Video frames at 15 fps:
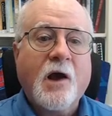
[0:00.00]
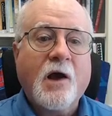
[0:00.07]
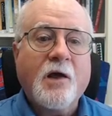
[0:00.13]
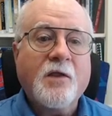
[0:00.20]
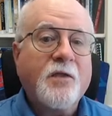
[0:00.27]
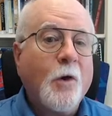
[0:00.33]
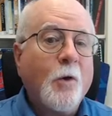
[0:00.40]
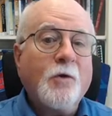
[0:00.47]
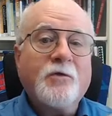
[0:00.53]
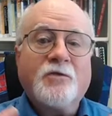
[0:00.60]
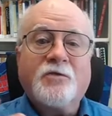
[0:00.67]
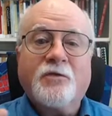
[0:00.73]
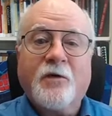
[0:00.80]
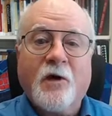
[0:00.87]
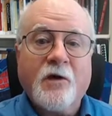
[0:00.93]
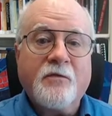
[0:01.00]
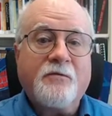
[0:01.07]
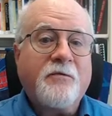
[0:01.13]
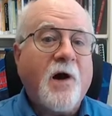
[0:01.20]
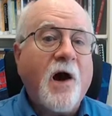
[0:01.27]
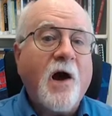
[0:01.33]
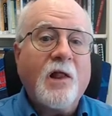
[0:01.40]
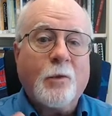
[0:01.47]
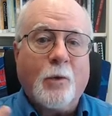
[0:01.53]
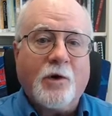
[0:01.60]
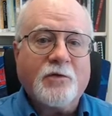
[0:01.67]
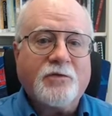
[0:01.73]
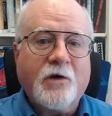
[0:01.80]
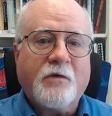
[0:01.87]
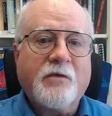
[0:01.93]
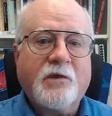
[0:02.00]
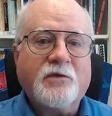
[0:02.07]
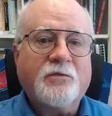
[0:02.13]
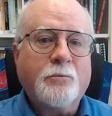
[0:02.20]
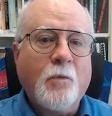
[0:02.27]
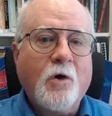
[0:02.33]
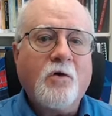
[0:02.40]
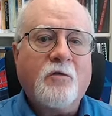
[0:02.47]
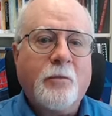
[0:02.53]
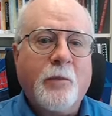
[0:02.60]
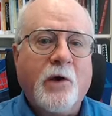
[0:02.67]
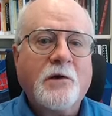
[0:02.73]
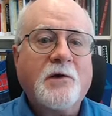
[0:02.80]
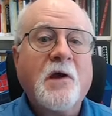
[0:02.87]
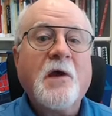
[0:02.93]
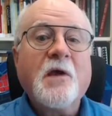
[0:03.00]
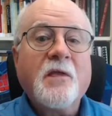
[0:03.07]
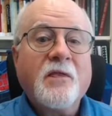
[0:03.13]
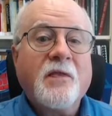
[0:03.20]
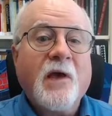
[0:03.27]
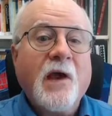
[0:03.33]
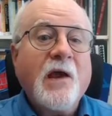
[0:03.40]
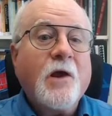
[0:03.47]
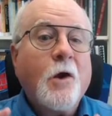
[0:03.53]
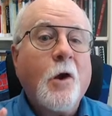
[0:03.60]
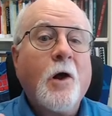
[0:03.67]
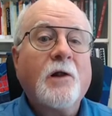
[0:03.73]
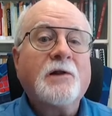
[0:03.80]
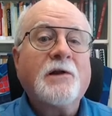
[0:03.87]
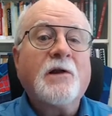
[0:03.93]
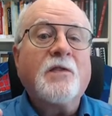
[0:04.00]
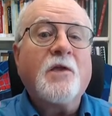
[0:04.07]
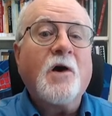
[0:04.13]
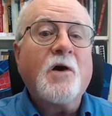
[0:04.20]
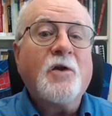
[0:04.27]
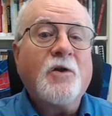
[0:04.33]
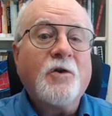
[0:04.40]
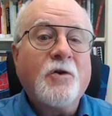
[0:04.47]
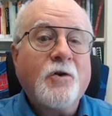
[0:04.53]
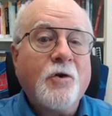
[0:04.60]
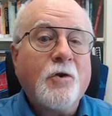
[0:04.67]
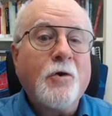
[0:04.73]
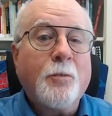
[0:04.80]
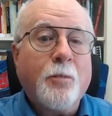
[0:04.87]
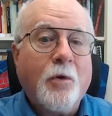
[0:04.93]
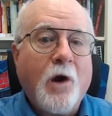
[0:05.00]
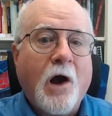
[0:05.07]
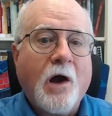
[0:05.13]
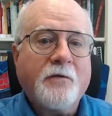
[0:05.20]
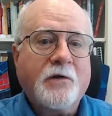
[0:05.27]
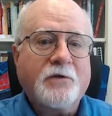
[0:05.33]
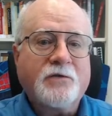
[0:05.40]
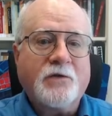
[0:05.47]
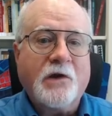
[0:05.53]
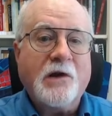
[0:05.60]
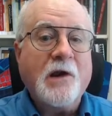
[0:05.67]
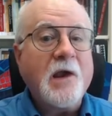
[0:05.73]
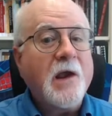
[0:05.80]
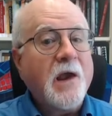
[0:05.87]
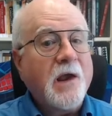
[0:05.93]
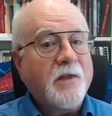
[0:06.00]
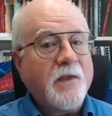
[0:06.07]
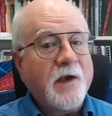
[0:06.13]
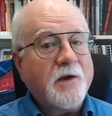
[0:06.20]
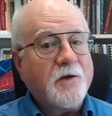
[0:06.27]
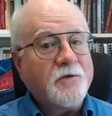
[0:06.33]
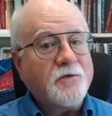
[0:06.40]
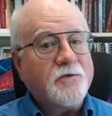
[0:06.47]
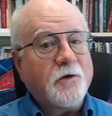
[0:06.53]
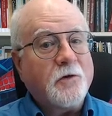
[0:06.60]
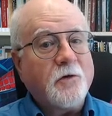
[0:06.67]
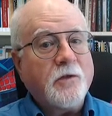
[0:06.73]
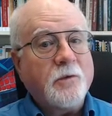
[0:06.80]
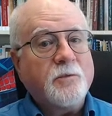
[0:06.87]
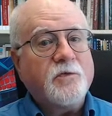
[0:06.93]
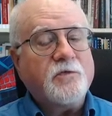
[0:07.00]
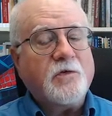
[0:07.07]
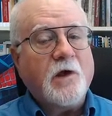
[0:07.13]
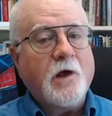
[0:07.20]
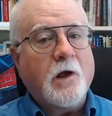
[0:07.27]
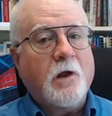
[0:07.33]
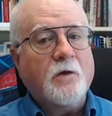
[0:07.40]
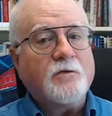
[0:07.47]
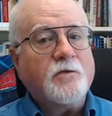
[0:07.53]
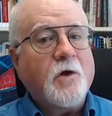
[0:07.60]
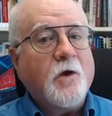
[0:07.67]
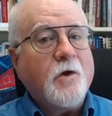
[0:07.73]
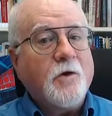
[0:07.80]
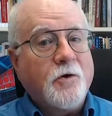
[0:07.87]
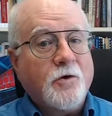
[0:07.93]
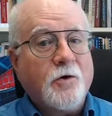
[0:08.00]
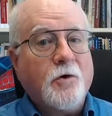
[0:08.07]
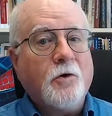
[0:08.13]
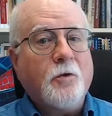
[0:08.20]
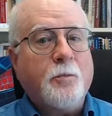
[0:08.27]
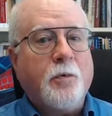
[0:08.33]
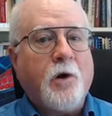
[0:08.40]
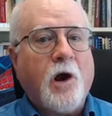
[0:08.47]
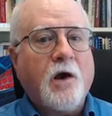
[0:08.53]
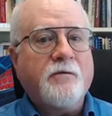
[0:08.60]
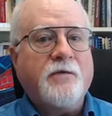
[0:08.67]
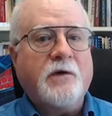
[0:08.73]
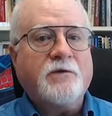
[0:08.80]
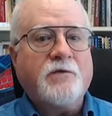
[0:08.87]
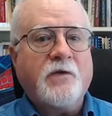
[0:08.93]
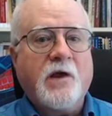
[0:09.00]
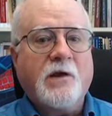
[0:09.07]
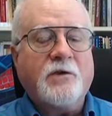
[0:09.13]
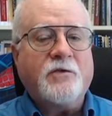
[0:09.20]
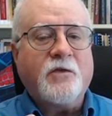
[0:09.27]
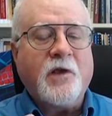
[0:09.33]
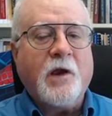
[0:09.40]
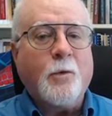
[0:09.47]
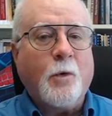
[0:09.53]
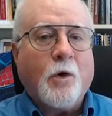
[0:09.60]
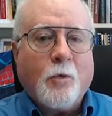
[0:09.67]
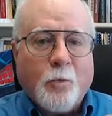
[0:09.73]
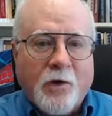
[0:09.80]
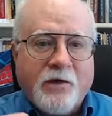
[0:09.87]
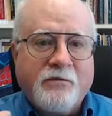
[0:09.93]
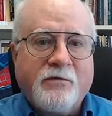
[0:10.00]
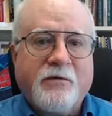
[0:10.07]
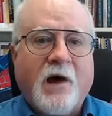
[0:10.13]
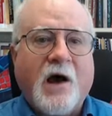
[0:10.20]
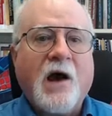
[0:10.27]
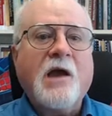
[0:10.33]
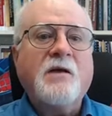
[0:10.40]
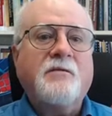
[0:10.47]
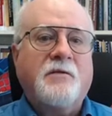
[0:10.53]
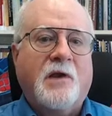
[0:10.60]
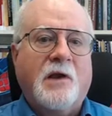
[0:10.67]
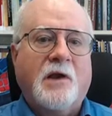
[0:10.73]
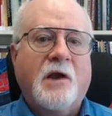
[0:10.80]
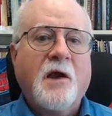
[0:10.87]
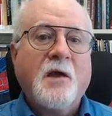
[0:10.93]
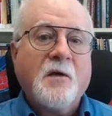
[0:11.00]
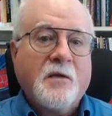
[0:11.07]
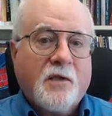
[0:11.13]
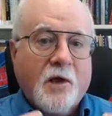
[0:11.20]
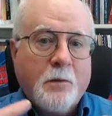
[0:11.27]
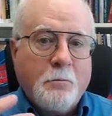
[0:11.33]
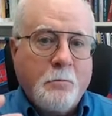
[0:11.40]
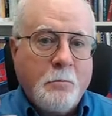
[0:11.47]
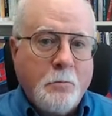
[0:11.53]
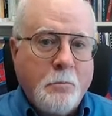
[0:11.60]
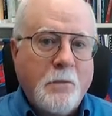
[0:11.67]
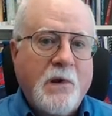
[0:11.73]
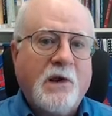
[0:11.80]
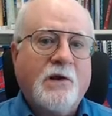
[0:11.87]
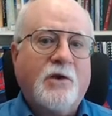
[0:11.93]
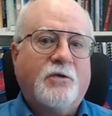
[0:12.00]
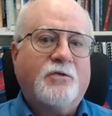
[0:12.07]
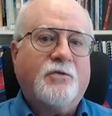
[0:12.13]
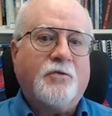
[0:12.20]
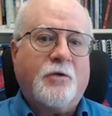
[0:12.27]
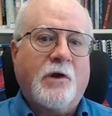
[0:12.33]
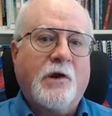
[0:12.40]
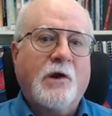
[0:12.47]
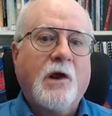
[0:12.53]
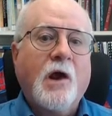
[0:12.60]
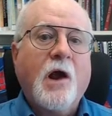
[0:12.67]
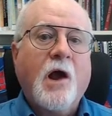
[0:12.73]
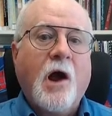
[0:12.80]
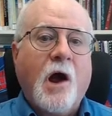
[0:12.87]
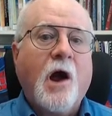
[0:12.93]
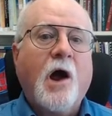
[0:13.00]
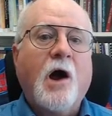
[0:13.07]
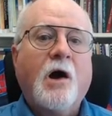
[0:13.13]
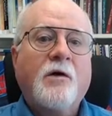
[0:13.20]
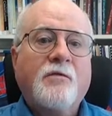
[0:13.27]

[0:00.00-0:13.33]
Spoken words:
those followers of this movement, they called it the New Prophecy. They considered themselves new prophets. That is, they were reviving the ministry of